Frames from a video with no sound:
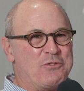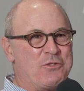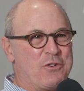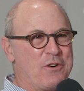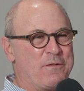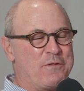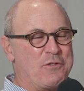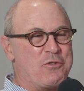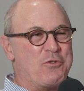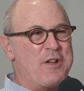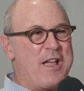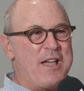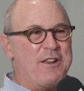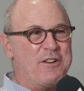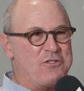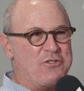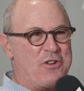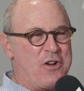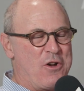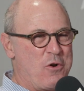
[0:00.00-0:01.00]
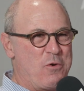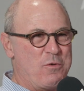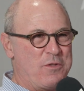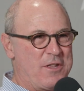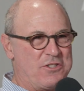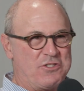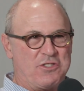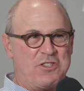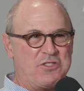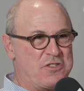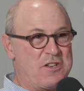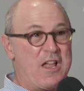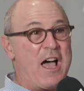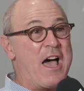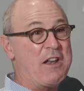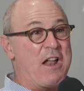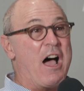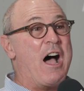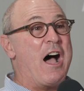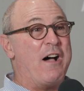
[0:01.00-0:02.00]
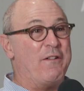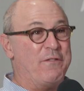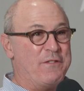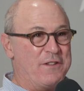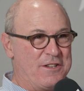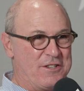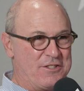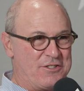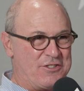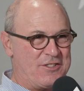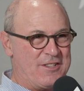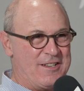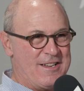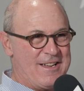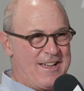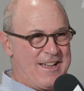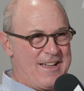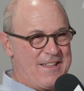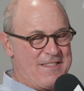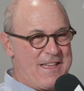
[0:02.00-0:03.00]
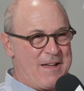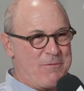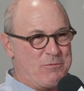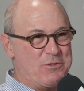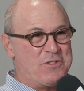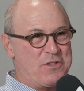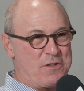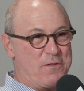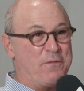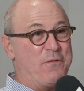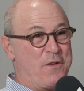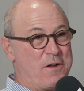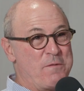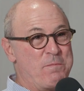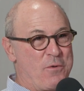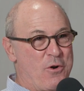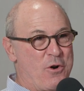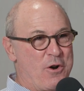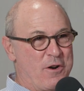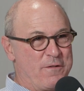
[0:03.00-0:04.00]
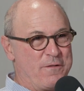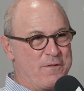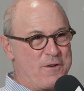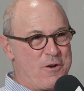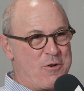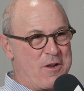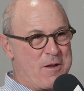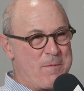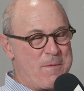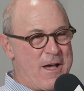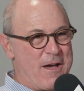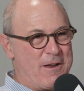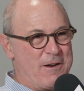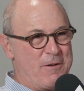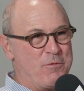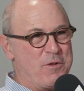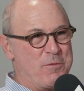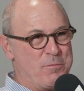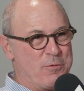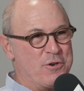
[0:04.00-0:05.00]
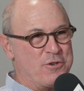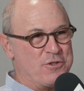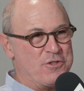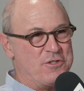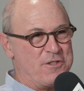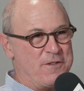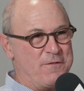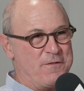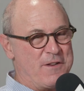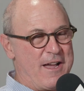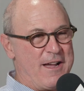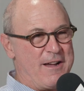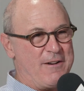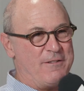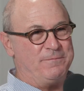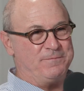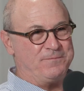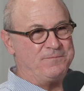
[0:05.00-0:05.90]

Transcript: sort of create a tone that's just not obvious, and that was the fun part of going about it with Merchants of Doubt.